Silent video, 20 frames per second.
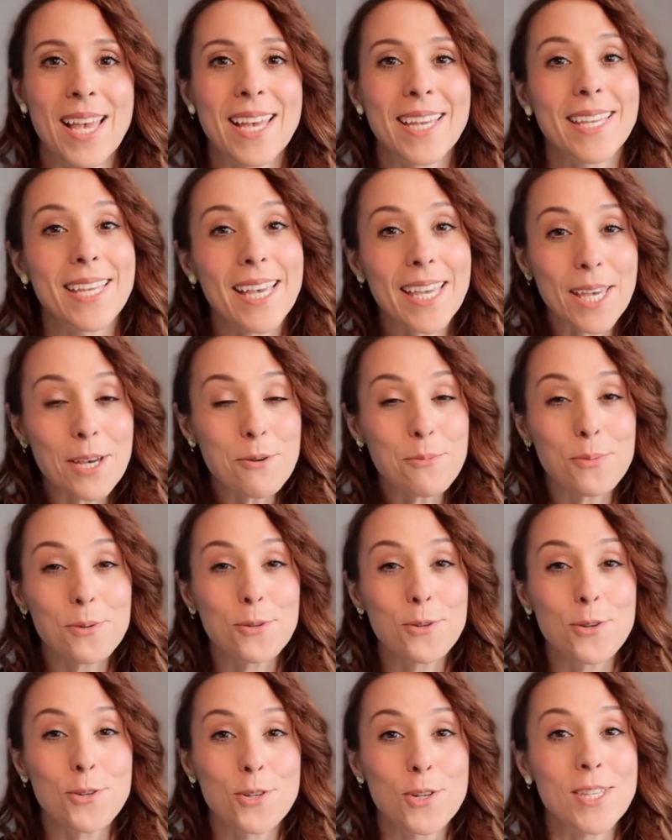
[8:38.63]
Cacao
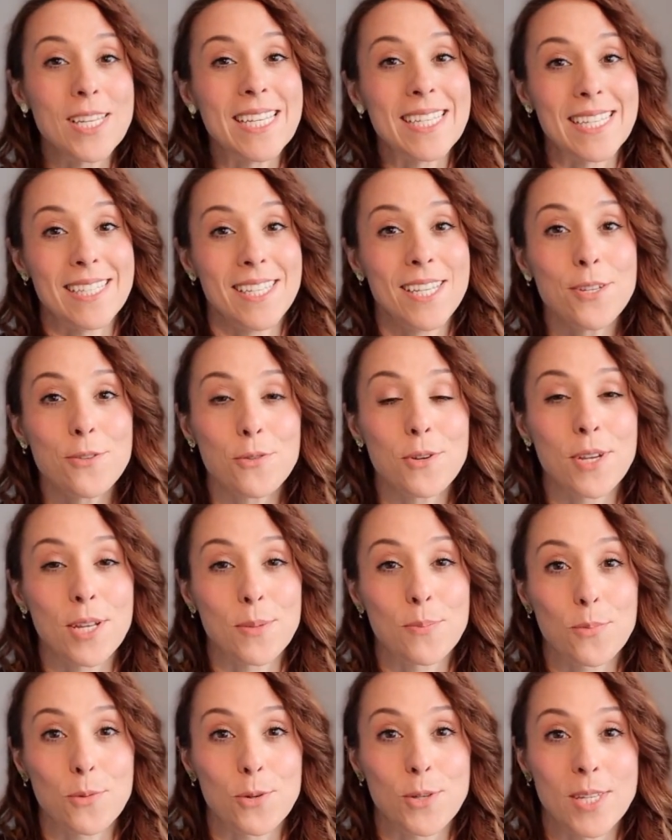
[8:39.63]
production is an
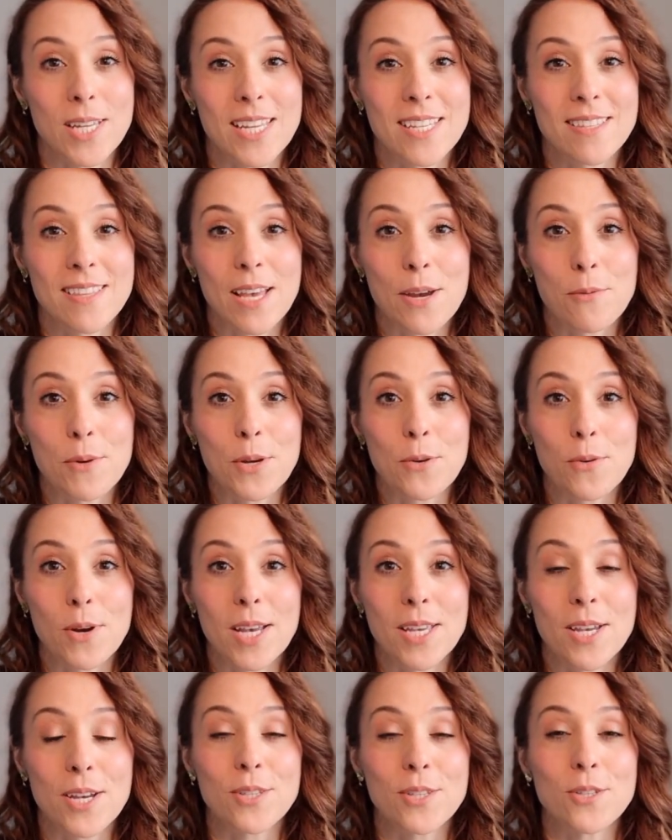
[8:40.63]
intricate process that
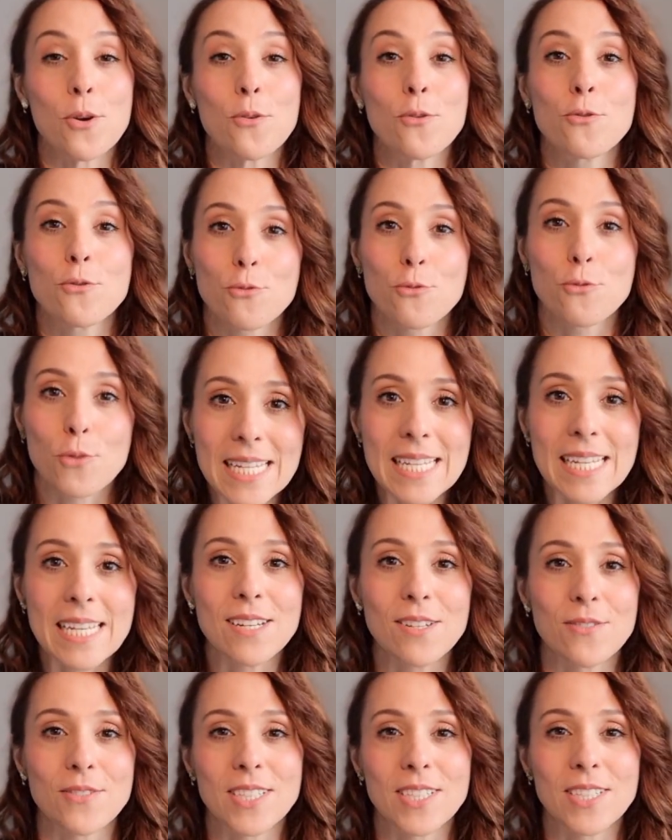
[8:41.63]
requires a great
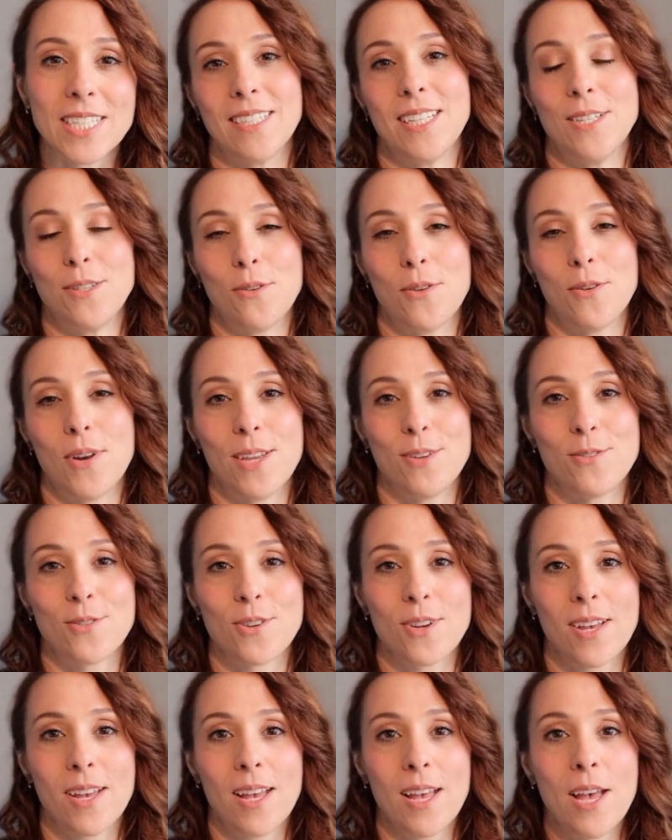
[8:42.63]
deal of skill and
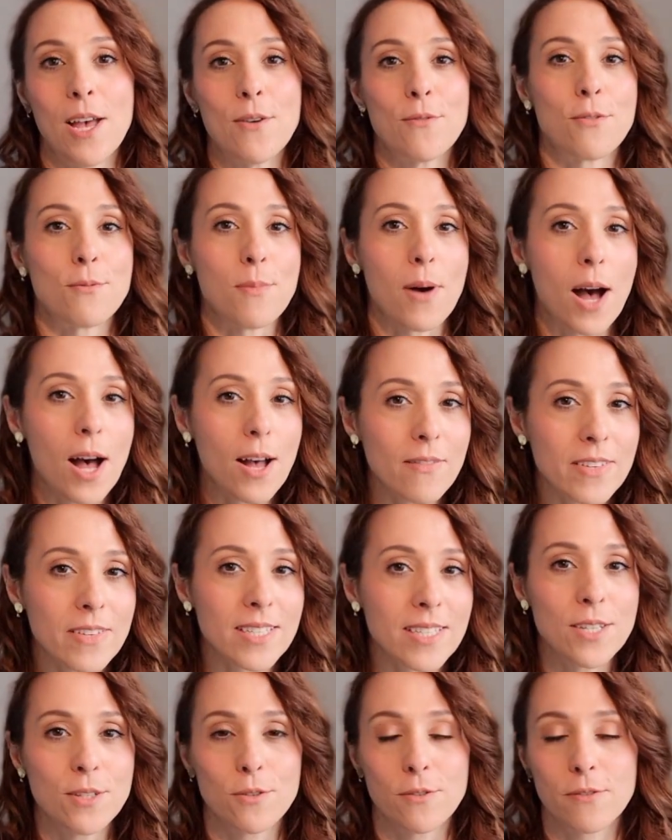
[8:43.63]
knowledge. From
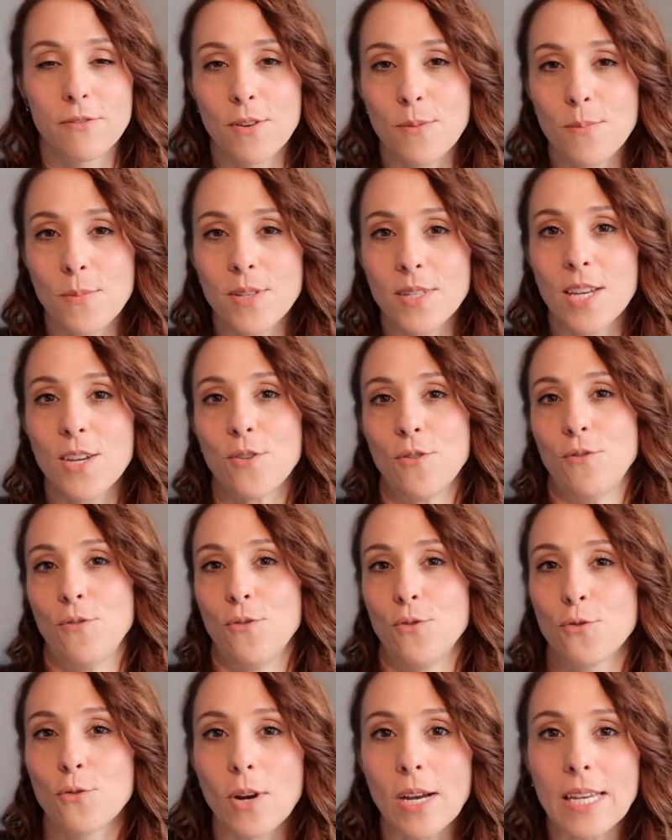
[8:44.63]
harvesting to fermentation
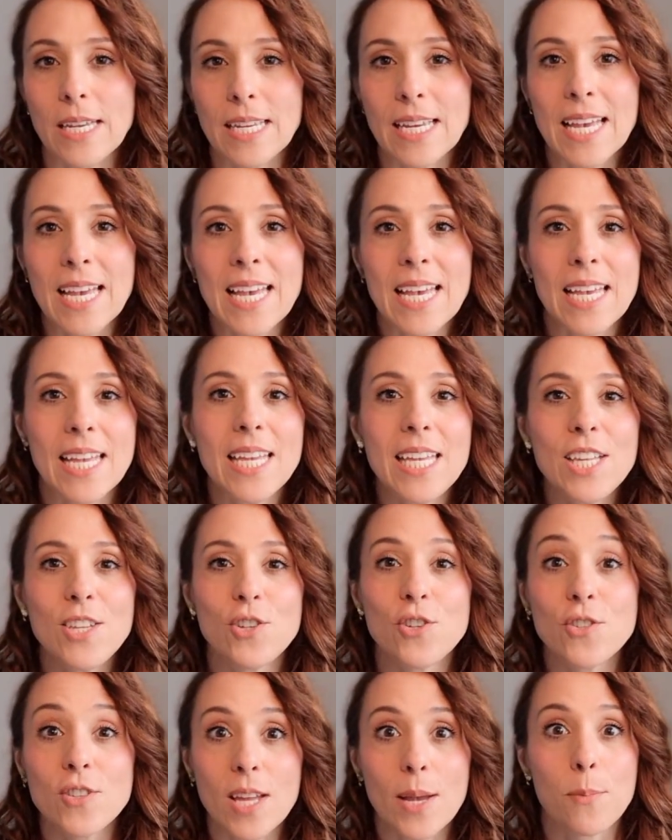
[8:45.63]
to drying,
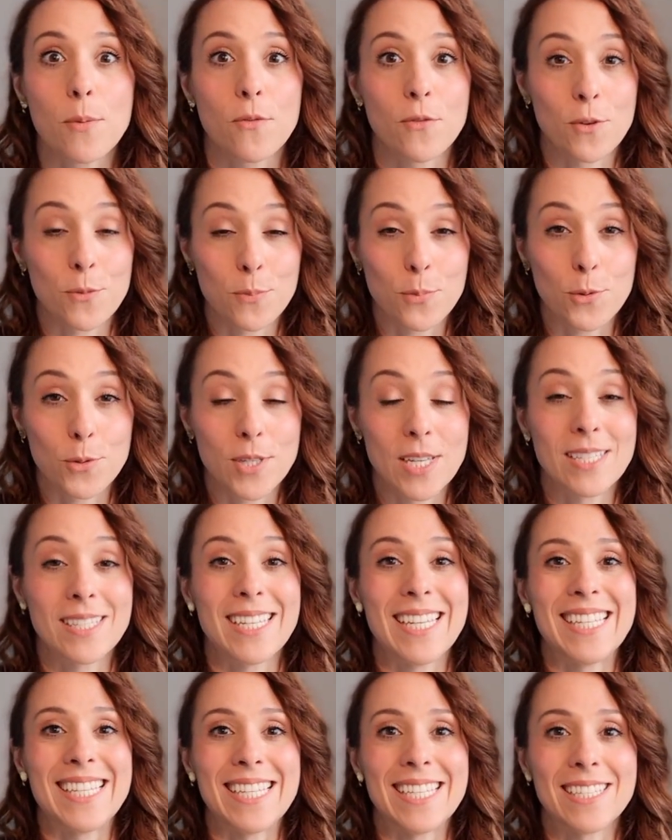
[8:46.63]
each step of the process
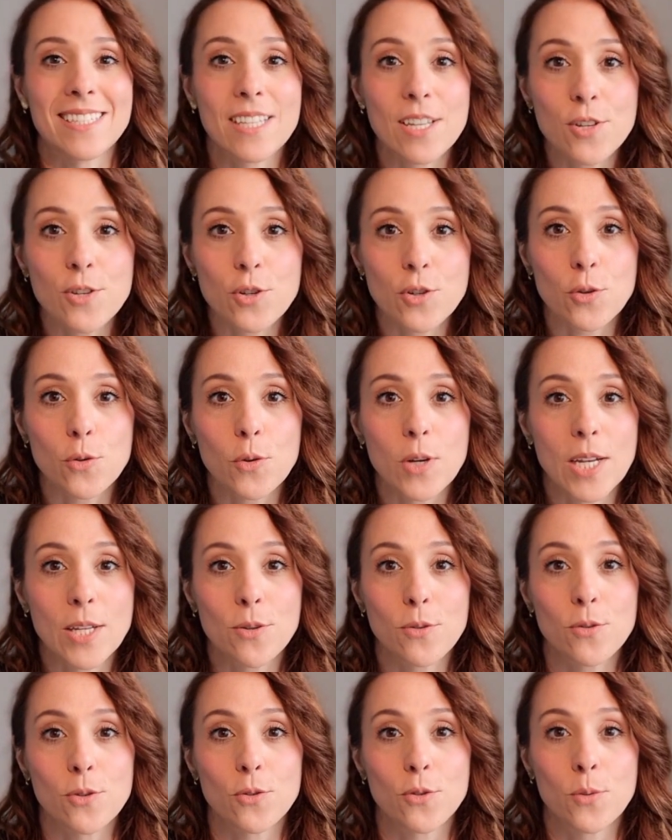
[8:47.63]
is essential in
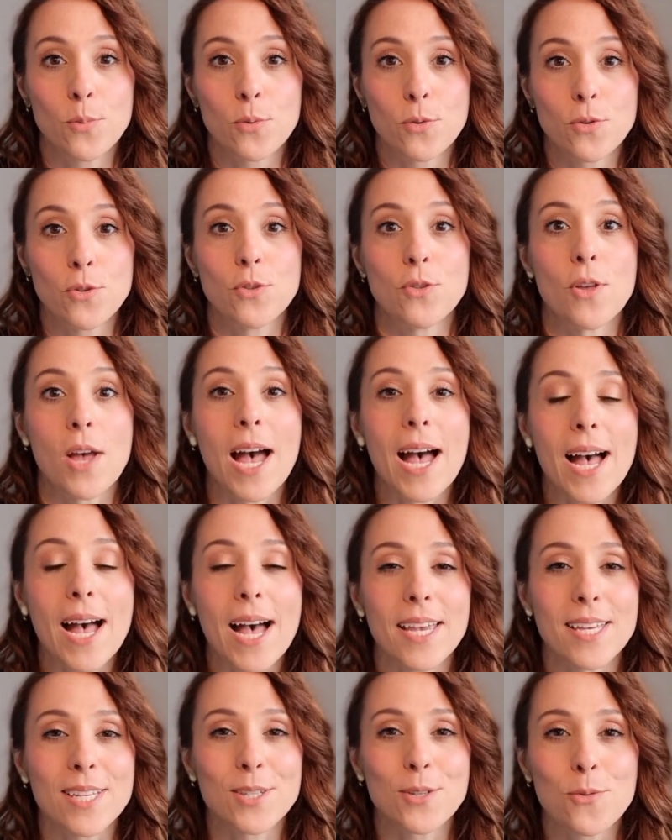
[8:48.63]
order to produce the
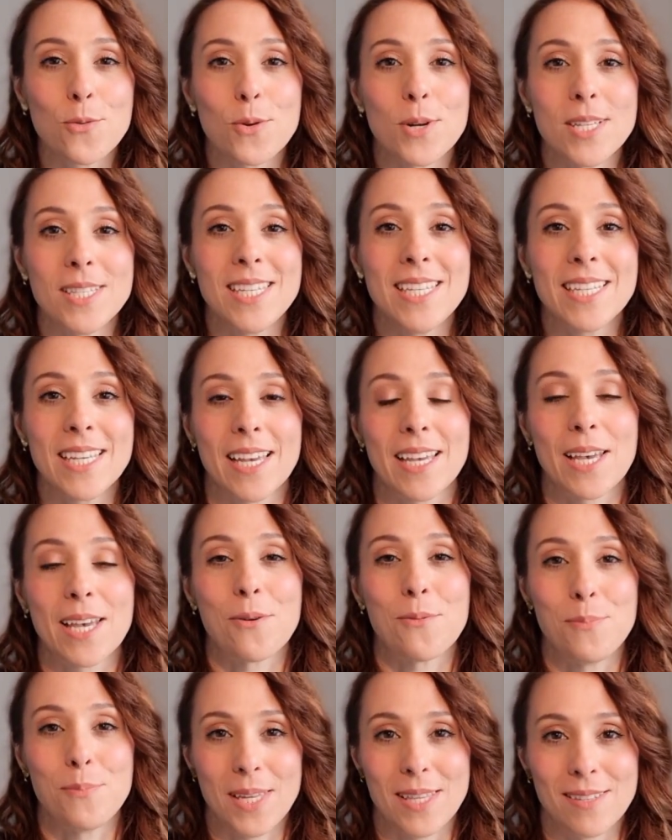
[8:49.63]
highest quality
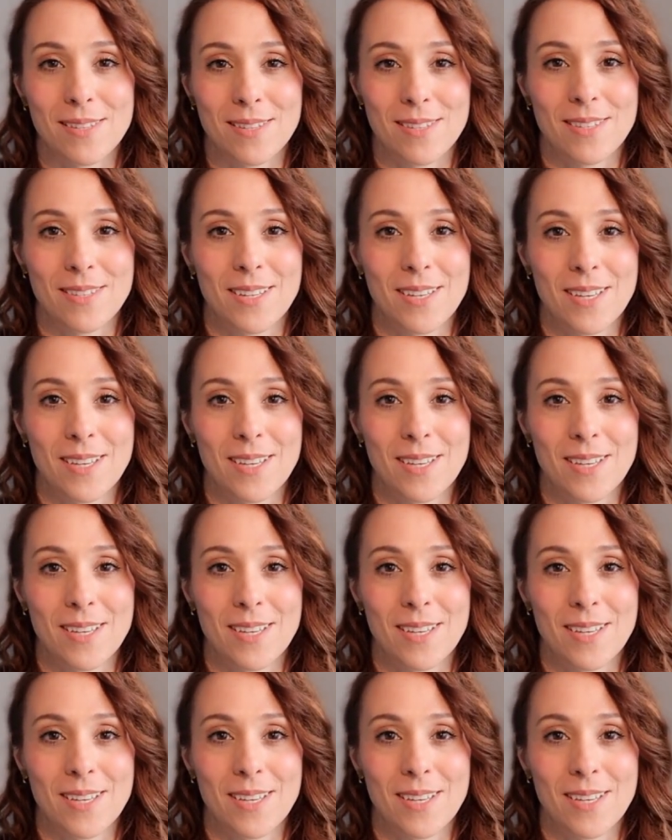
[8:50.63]
cacao beans.